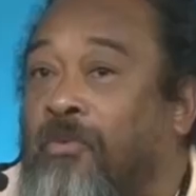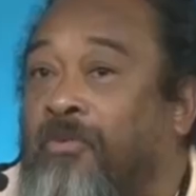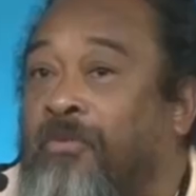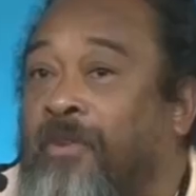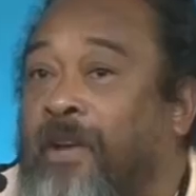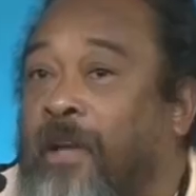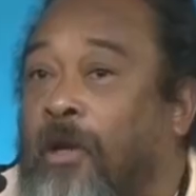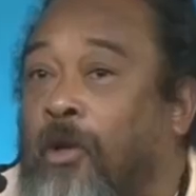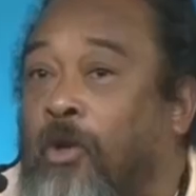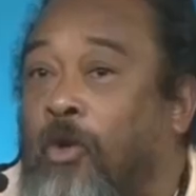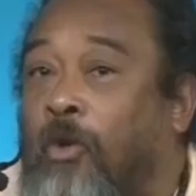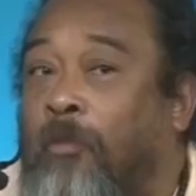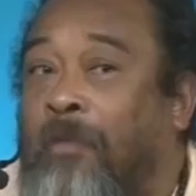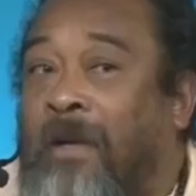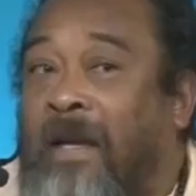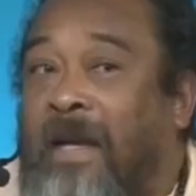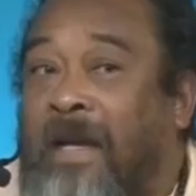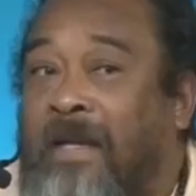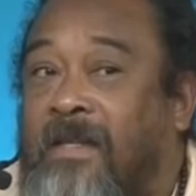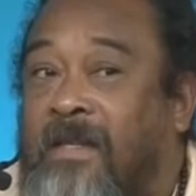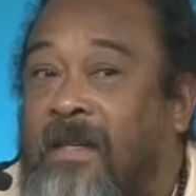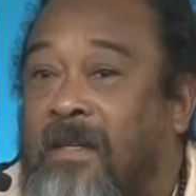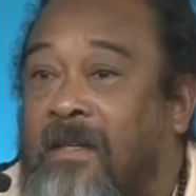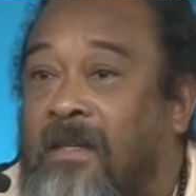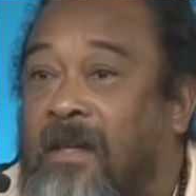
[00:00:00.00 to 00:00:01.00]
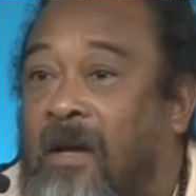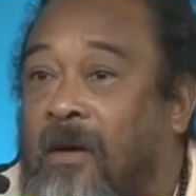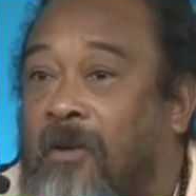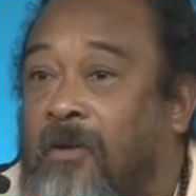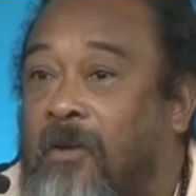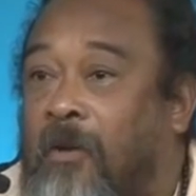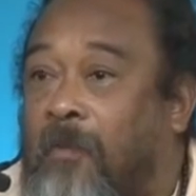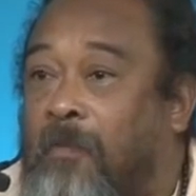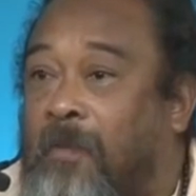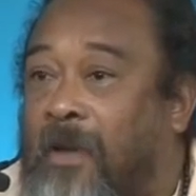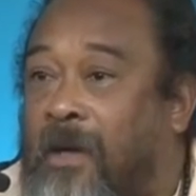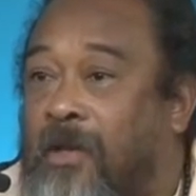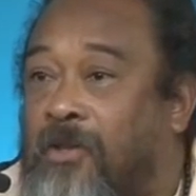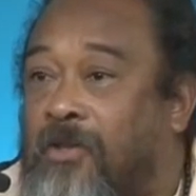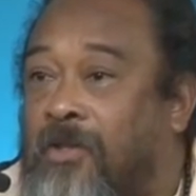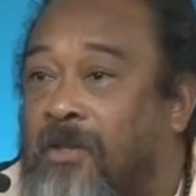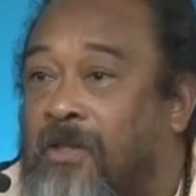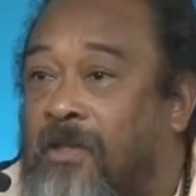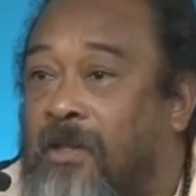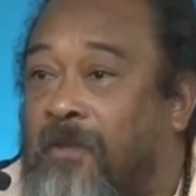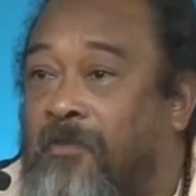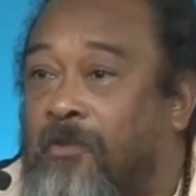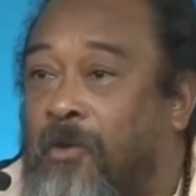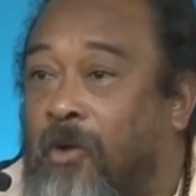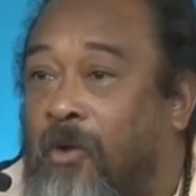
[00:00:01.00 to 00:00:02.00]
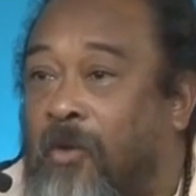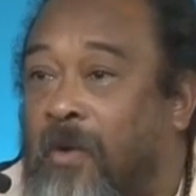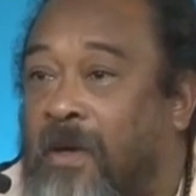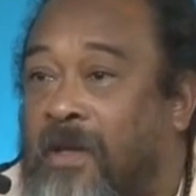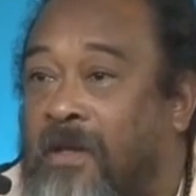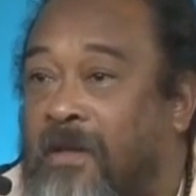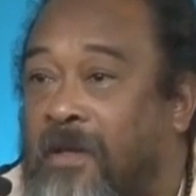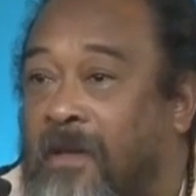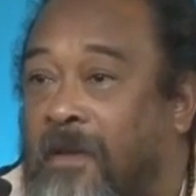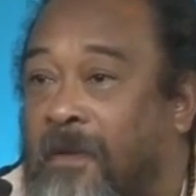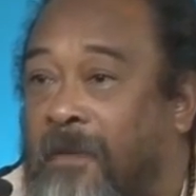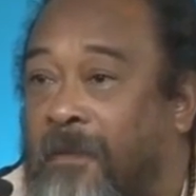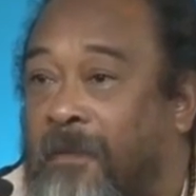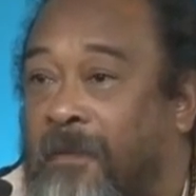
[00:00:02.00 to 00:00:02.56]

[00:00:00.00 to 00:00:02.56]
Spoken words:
feel you'll be letting down your patients if you quit?